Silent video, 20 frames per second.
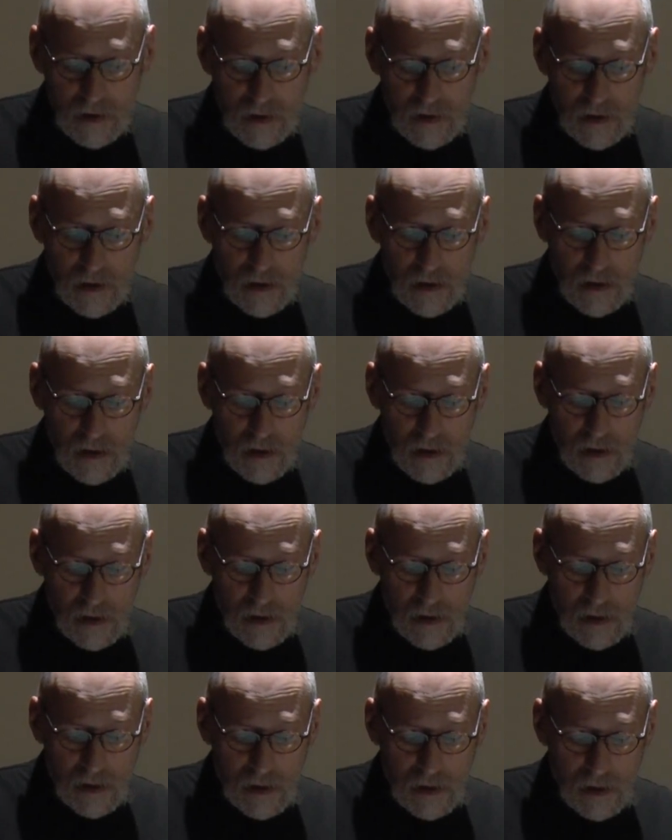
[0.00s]

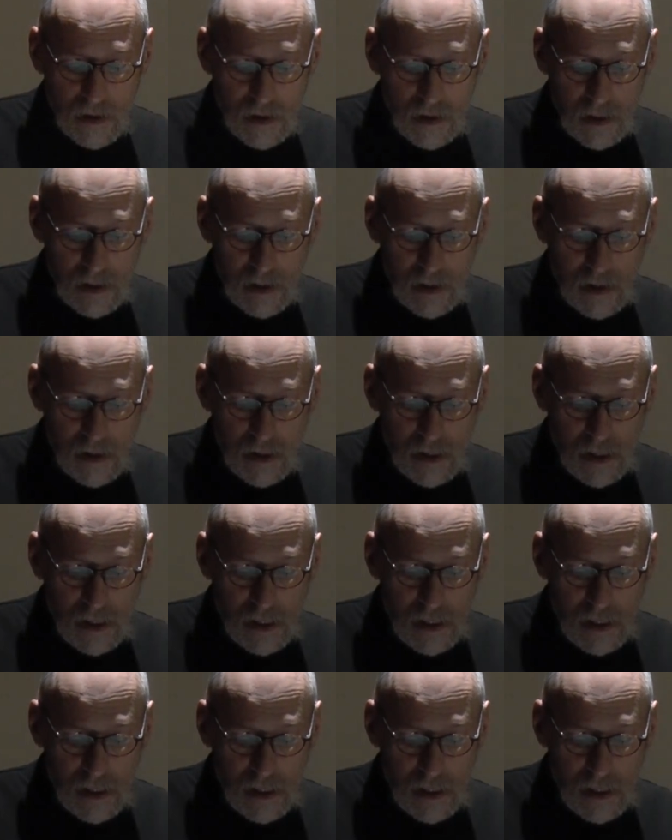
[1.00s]
(silence)